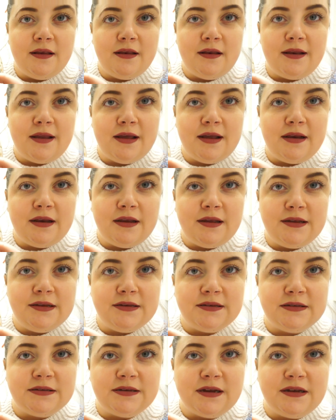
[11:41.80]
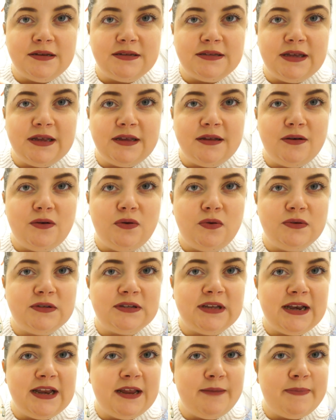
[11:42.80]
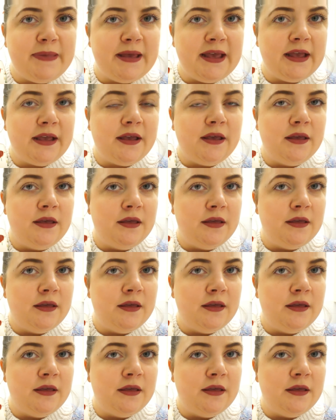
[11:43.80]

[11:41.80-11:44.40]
ladies dancing, lords are leaping,